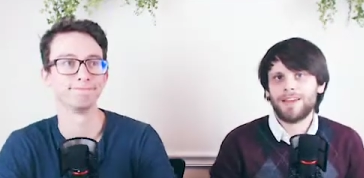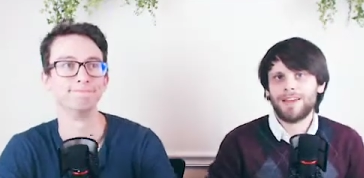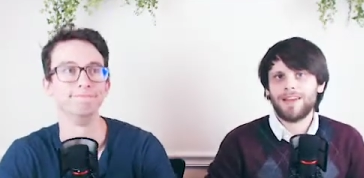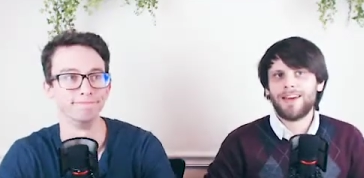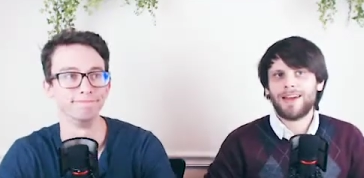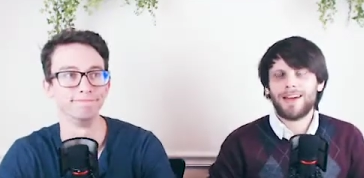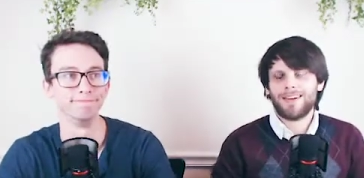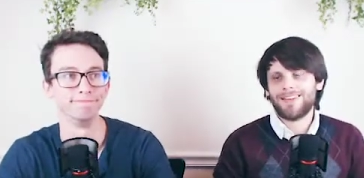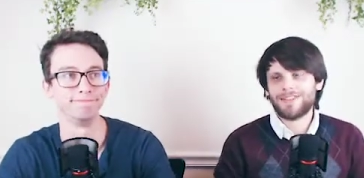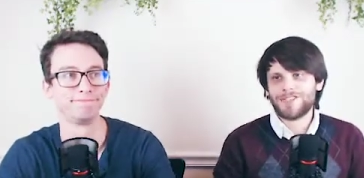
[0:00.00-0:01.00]
Speaker 1: hmm.
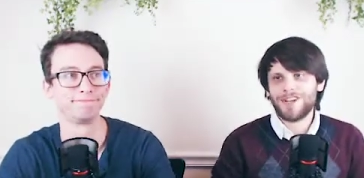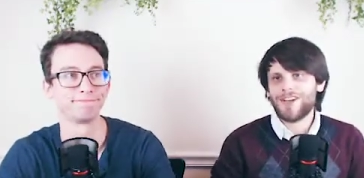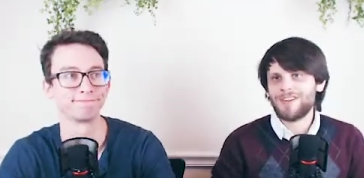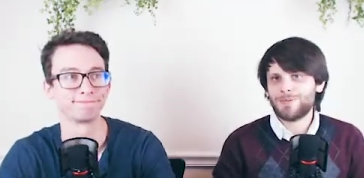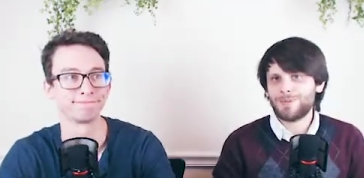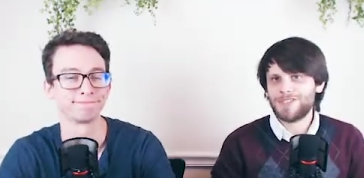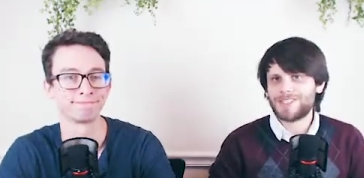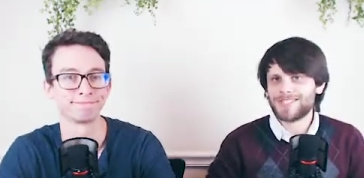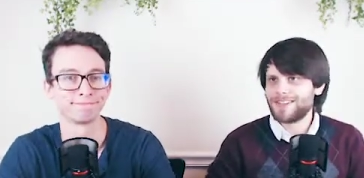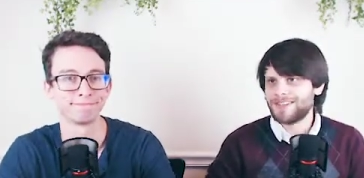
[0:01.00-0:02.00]
Jund would
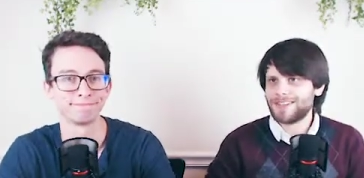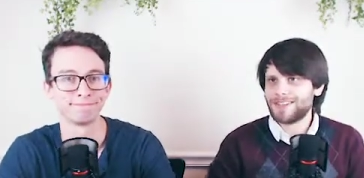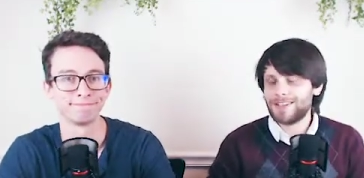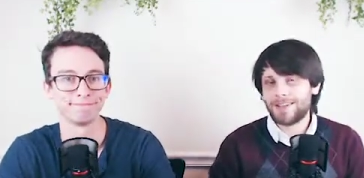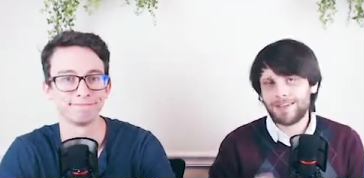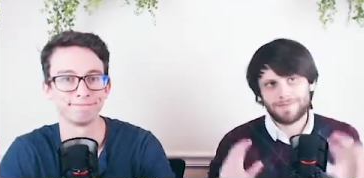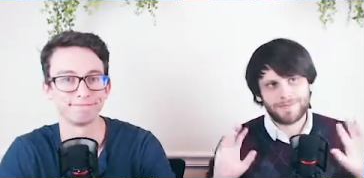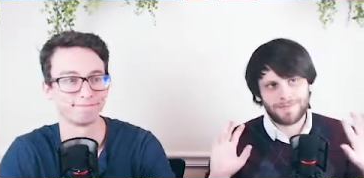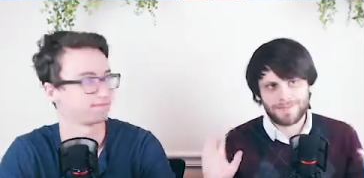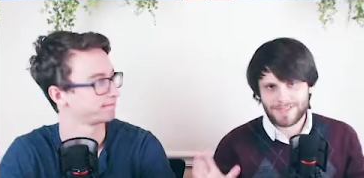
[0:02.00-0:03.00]
suddenly,
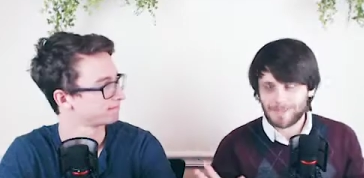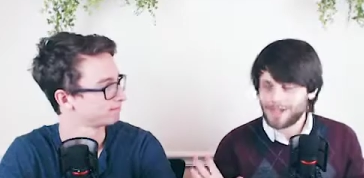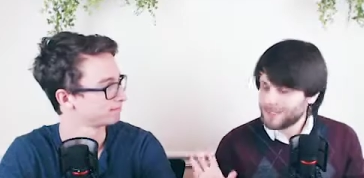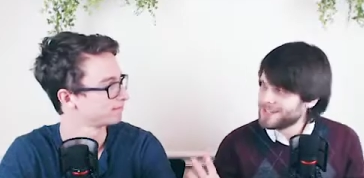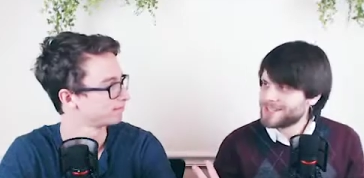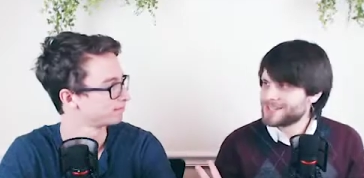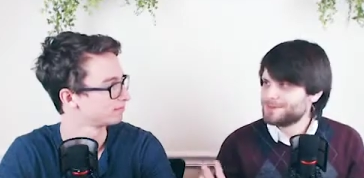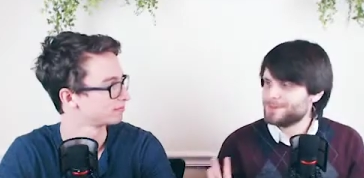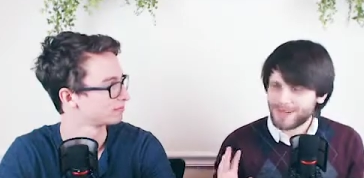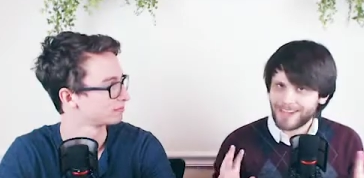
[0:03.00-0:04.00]
speculation,
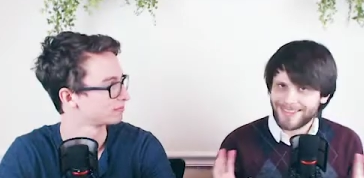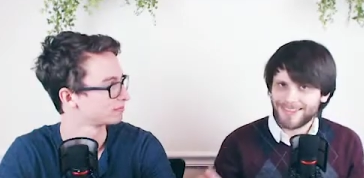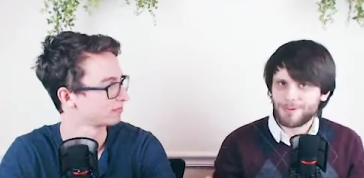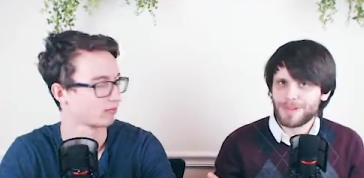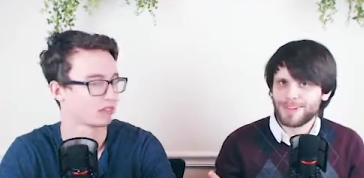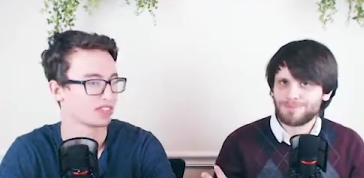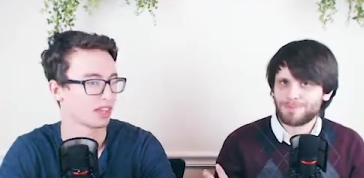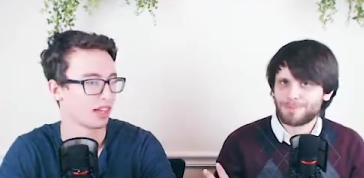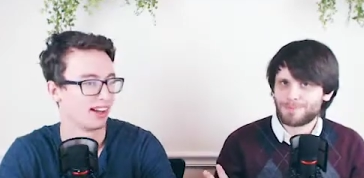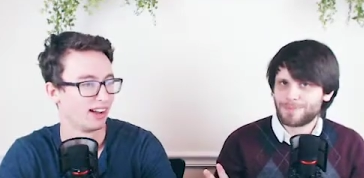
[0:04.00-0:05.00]
but I think we can
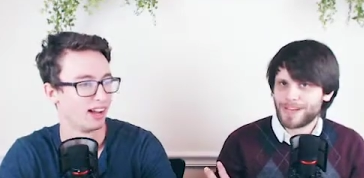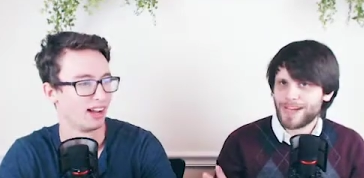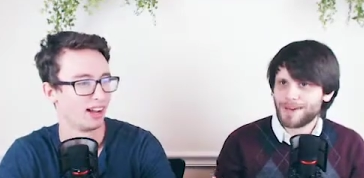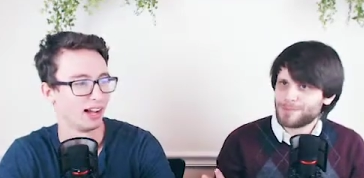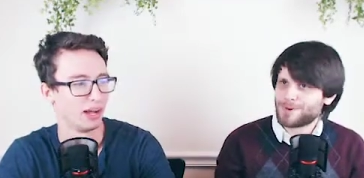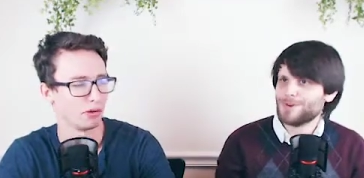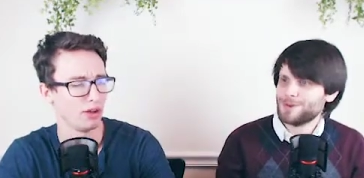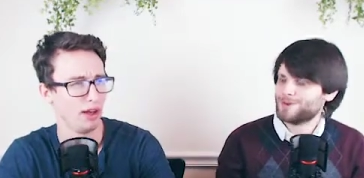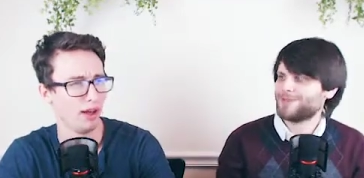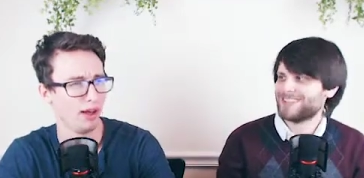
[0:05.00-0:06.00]
kind of
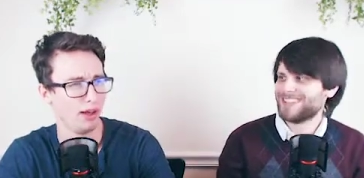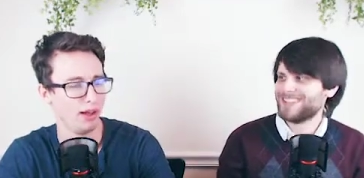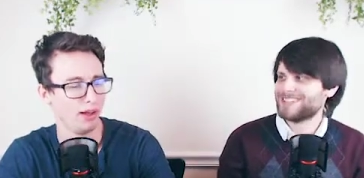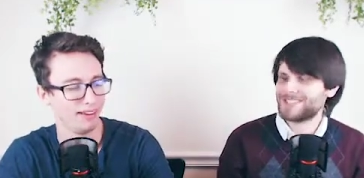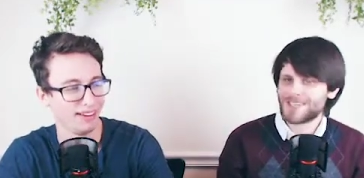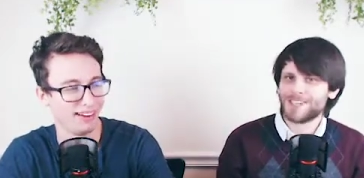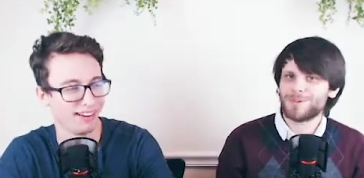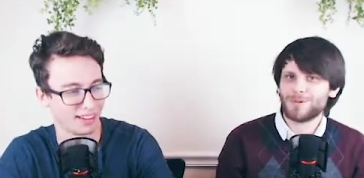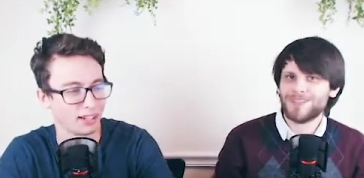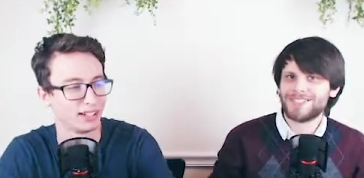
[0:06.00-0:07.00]
prove uh, that Jund
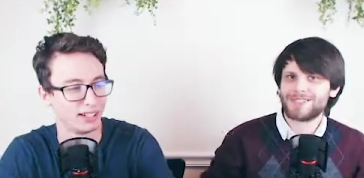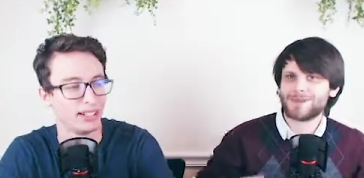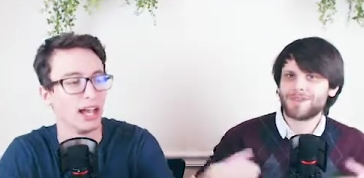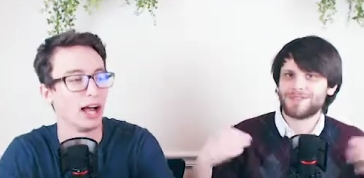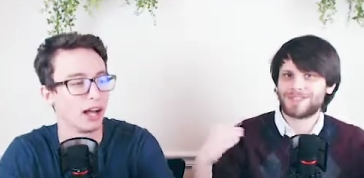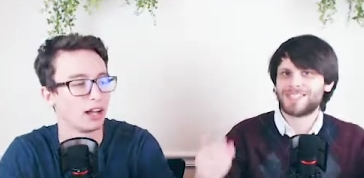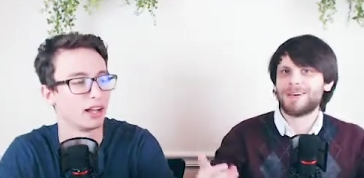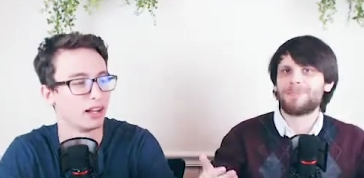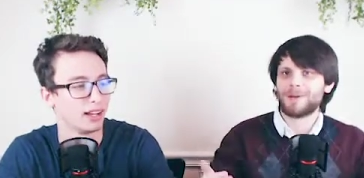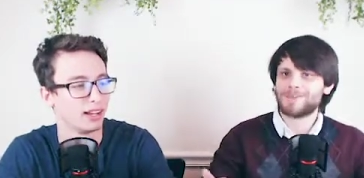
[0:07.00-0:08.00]
would sort yeah. of step
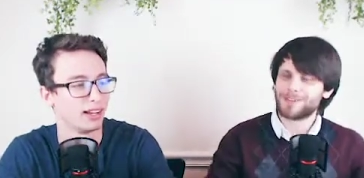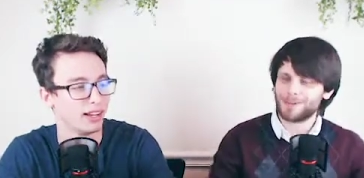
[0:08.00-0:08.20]
up to